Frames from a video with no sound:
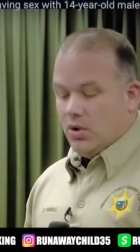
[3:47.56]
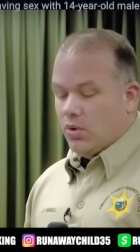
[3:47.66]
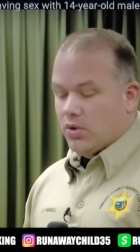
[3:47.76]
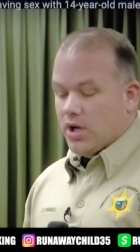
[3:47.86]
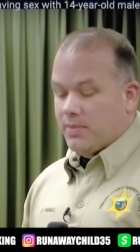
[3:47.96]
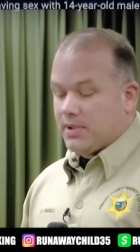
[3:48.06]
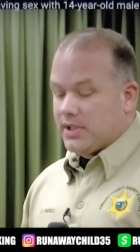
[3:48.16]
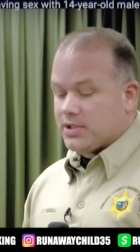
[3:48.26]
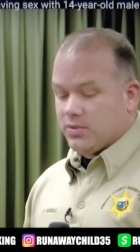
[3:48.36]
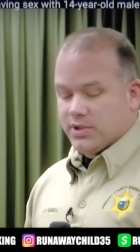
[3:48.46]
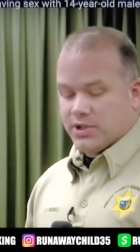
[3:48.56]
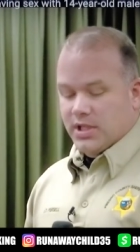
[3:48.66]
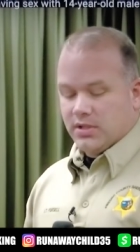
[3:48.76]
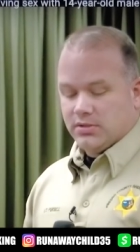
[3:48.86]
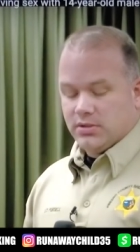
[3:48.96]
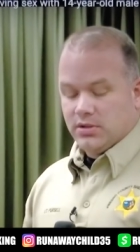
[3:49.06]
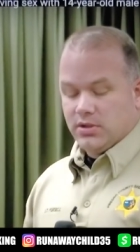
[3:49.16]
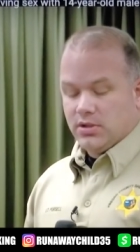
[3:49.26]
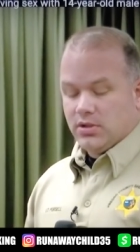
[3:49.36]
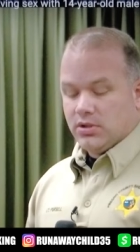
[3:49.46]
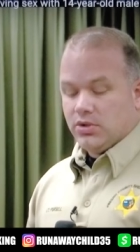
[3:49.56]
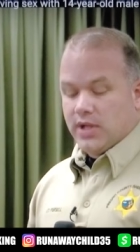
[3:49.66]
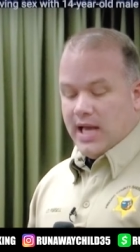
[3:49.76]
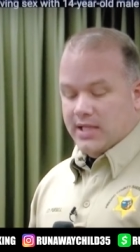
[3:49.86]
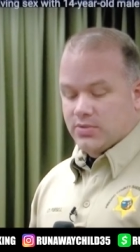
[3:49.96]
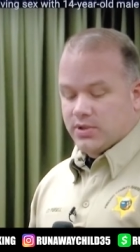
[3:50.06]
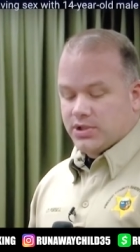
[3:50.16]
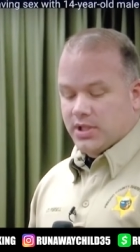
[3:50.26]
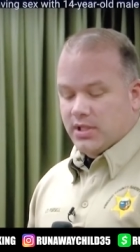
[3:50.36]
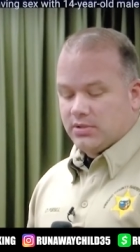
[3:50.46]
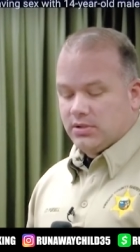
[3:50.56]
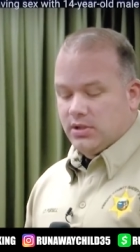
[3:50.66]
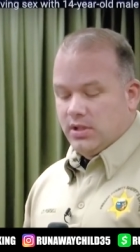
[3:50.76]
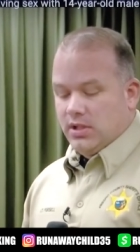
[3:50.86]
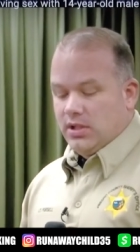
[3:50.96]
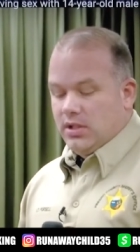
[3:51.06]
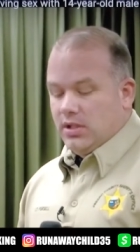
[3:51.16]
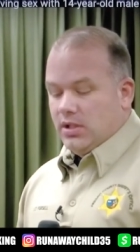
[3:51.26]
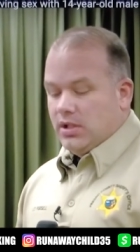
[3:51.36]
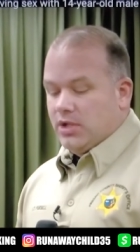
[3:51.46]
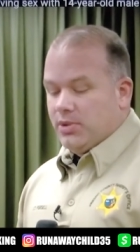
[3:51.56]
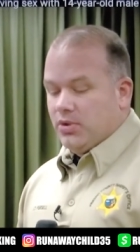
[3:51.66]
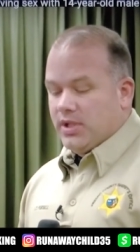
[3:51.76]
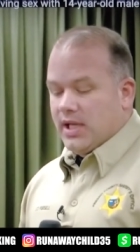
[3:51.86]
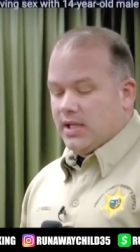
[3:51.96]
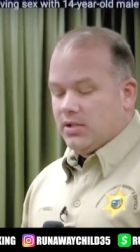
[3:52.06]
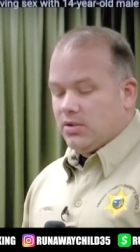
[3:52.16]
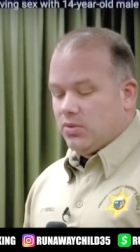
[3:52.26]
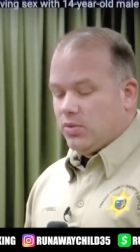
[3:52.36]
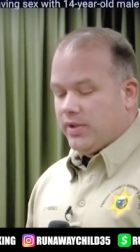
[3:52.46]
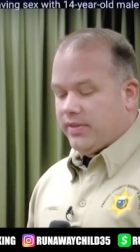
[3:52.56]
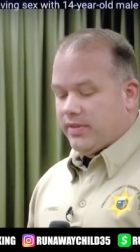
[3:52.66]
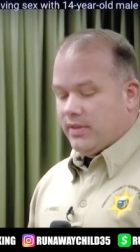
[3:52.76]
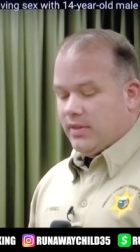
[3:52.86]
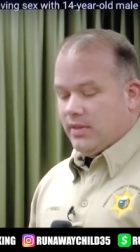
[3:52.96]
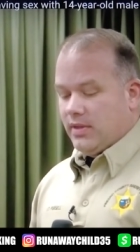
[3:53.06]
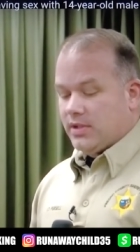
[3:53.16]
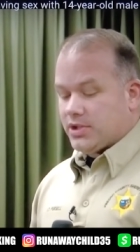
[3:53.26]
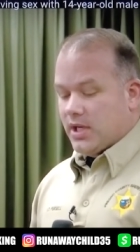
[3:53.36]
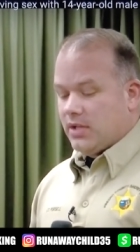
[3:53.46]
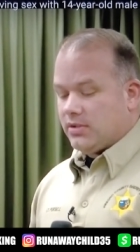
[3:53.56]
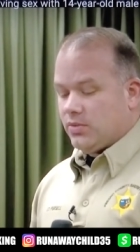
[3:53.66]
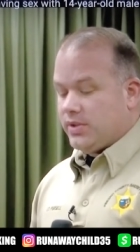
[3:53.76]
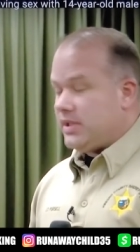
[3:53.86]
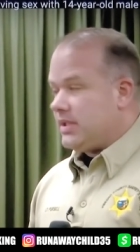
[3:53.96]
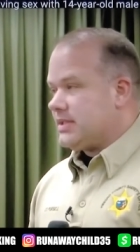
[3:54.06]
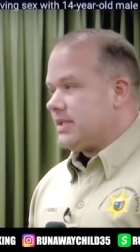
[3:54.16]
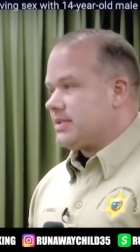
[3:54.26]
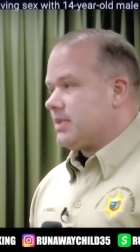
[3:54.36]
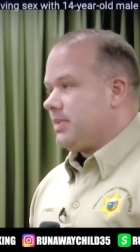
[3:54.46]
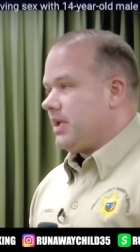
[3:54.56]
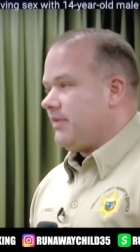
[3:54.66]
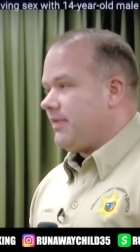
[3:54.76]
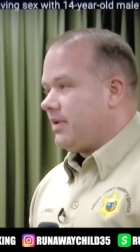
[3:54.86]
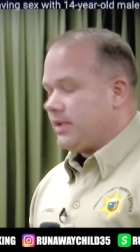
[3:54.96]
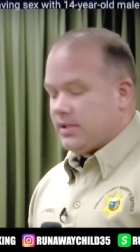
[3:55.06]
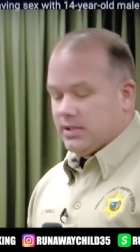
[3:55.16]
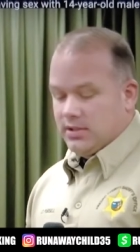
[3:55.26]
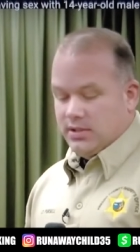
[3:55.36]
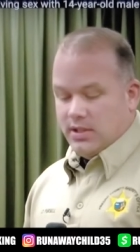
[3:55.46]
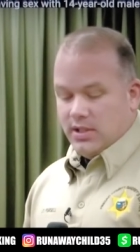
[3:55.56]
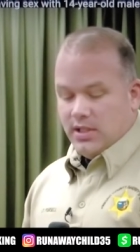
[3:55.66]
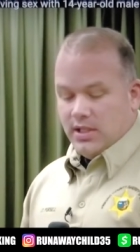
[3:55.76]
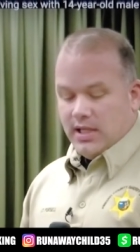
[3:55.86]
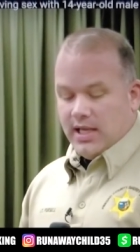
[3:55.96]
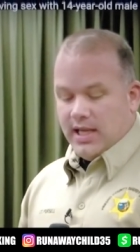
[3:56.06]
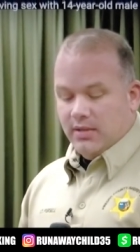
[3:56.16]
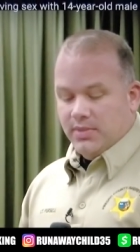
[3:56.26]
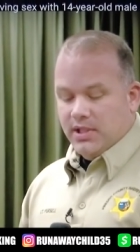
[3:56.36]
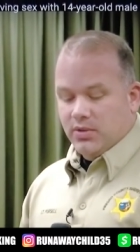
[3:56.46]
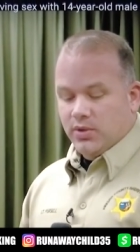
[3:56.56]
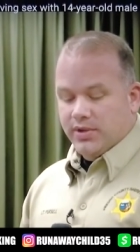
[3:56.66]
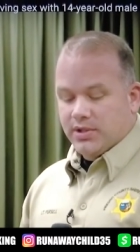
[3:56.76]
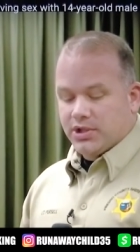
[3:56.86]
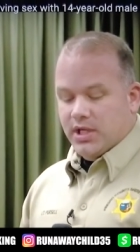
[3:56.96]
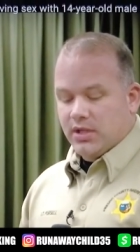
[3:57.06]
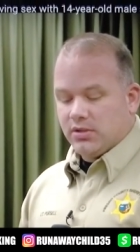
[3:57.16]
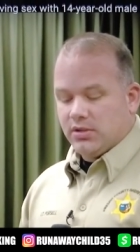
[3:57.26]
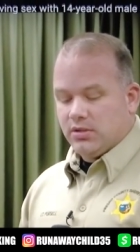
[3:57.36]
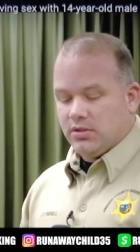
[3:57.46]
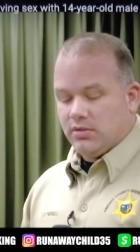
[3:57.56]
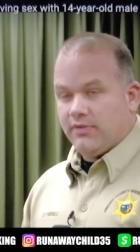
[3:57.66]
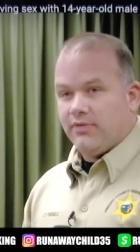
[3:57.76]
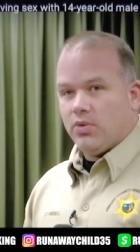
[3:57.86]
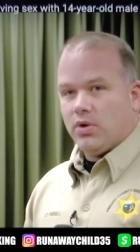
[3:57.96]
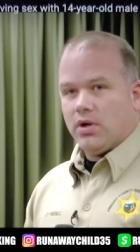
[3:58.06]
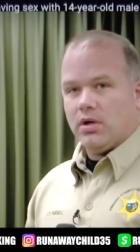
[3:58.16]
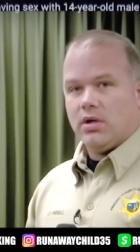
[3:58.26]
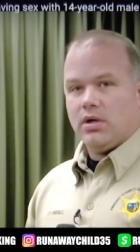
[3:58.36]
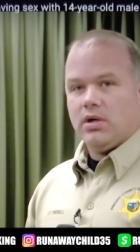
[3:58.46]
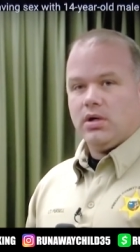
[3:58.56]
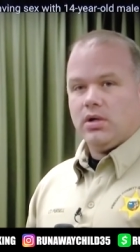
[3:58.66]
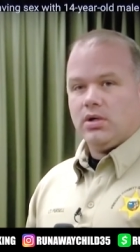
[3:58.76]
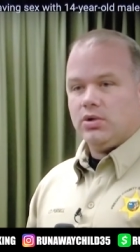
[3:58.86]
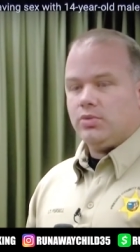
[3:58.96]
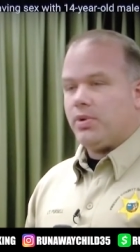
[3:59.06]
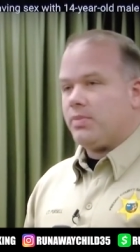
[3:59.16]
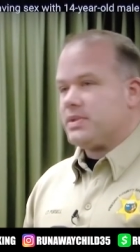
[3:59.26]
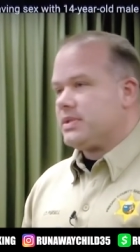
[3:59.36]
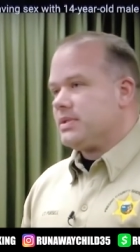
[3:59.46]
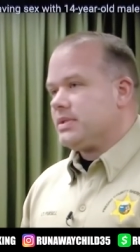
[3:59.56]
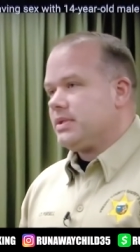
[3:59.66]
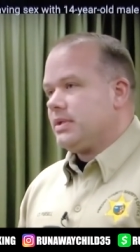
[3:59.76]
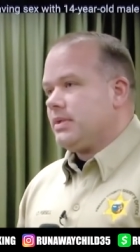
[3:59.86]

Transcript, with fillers: oral copulation with a child, lewd acts with a child, communicating with a child with the intent to commit a felony, and meeting with a child for lewd purposes.